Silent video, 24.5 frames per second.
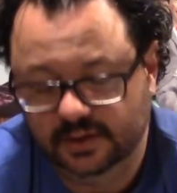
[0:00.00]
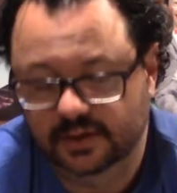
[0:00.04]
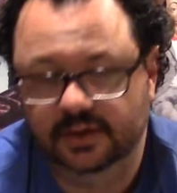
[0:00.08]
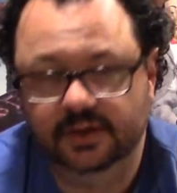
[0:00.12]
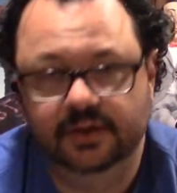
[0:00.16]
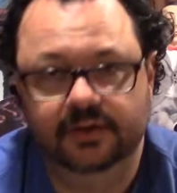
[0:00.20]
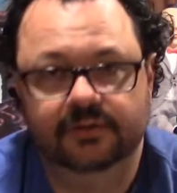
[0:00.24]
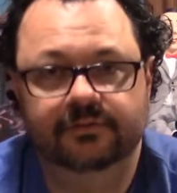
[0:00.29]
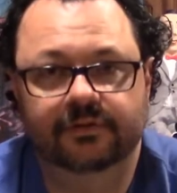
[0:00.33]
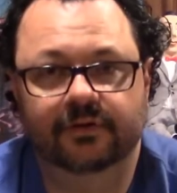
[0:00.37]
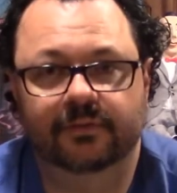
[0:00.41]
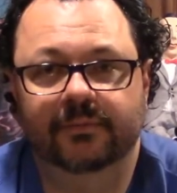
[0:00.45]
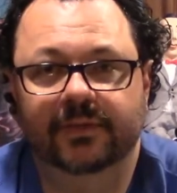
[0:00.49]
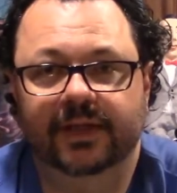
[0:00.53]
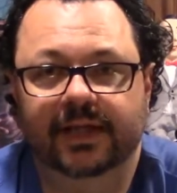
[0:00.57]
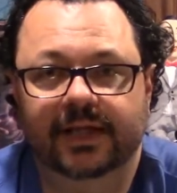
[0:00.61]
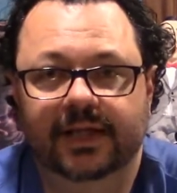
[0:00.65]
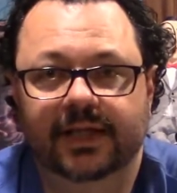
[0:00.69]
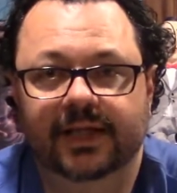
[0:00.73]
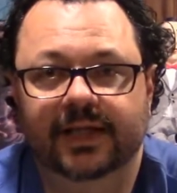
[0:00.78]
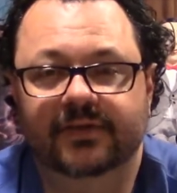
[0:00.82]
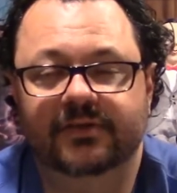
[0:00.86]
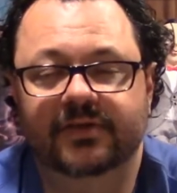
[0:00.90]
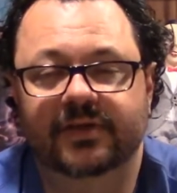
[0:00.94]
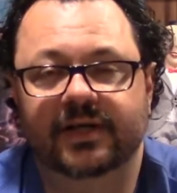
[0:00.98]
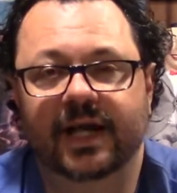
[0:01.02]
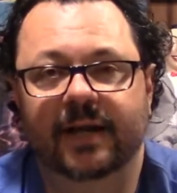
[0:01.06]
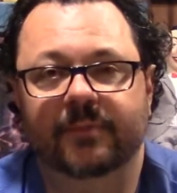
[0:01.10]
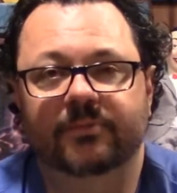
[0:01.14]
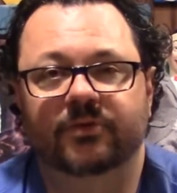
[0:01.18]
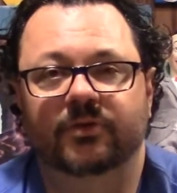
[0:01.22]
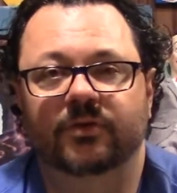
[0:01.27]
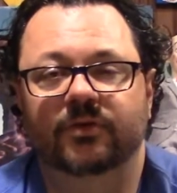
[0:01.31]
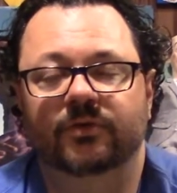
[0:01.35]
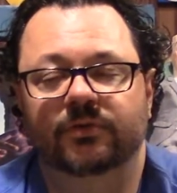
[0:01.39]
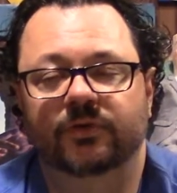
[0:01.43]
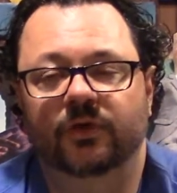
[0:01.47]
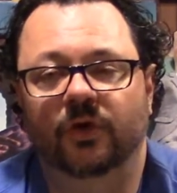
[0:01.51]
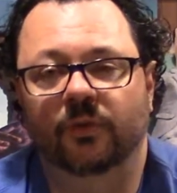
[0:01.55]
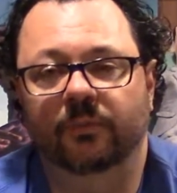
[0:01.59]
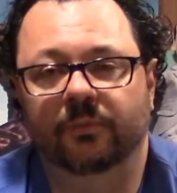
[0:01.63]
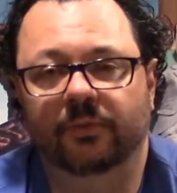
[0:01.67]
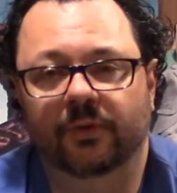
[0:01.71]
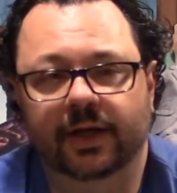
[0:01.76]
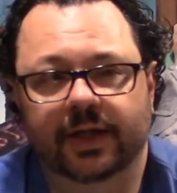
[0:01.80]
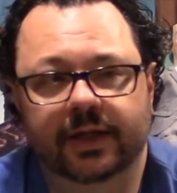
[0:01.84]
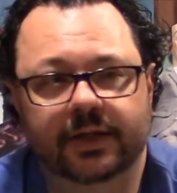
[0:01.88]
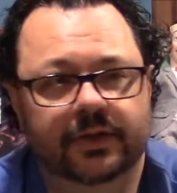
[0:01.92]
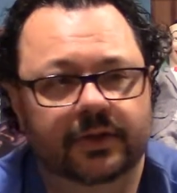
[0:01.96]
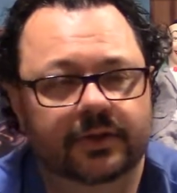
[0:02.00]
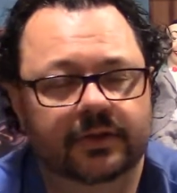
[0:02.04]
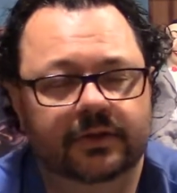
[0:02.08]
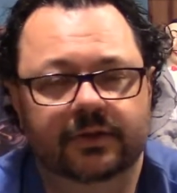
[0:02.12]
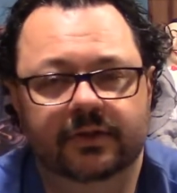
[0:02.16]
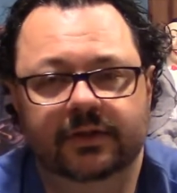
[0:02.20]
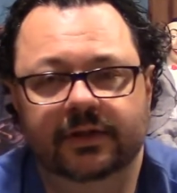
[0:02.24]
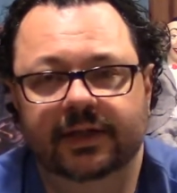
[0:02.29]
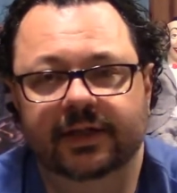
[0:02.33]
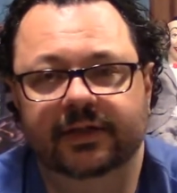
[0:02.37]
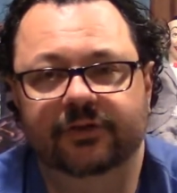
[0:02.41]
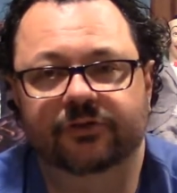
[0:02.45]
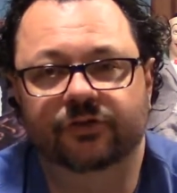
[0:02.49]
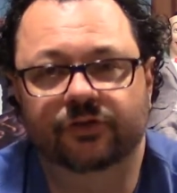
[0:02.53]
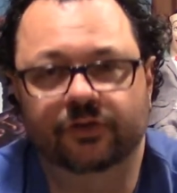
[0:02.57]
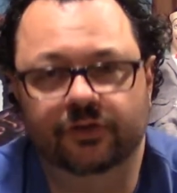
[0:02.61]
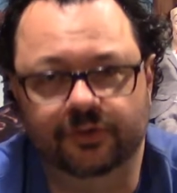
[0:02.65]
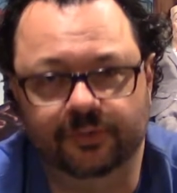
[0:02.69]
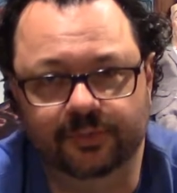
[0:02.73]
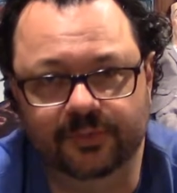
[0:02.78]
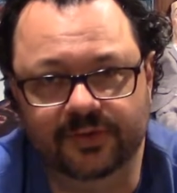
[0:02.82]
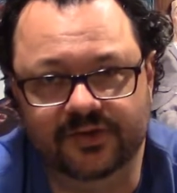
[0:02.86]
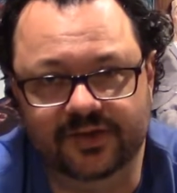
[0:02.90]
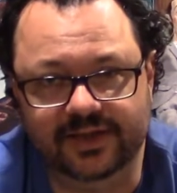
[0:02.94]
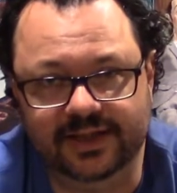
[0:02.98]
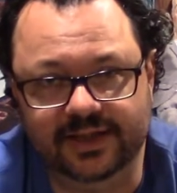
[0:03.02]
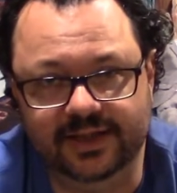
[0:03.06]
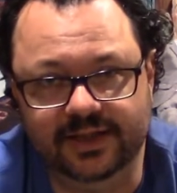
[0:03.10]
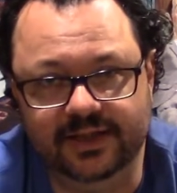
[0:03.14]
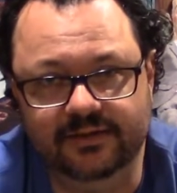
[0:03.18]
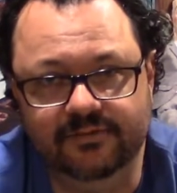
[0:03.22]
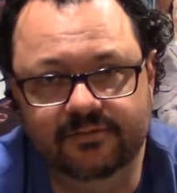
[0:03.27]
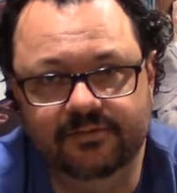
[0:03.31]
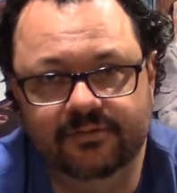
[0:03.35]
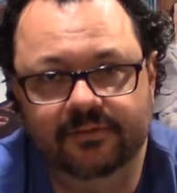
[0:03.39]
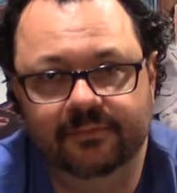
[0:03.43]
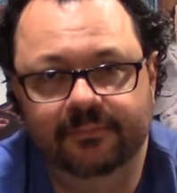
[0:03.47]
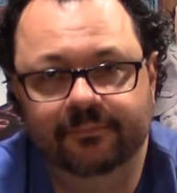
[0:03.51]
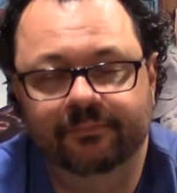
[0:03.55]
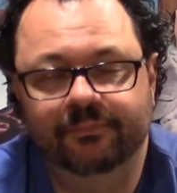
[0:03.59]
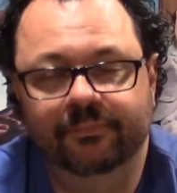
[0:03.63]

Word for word: For me, it's an absolute no-brainer. It is Christmas Eve.